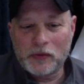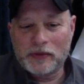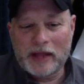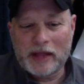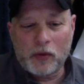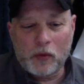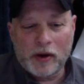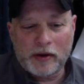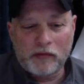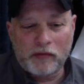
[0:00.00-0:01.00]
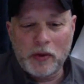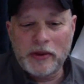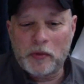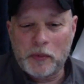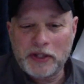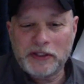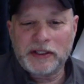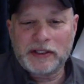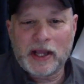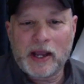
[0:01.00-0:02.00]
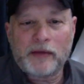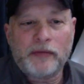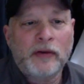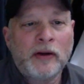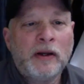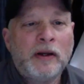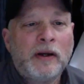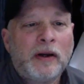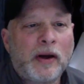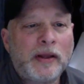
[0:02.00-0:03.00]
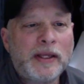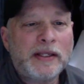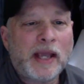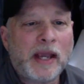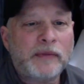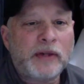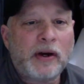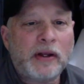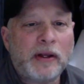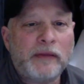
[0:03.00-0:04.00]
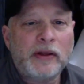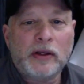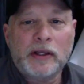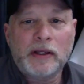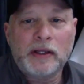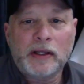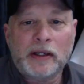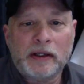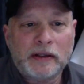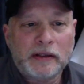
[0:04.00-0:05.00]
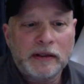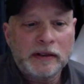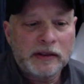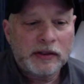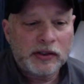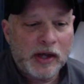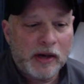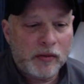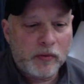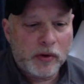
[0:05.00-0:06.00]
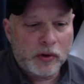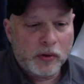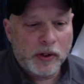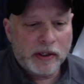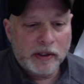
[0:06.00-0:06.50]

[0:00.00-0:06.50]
they don't want to ruin their pitching staff on these games. All right, let me look in the chat room real quick.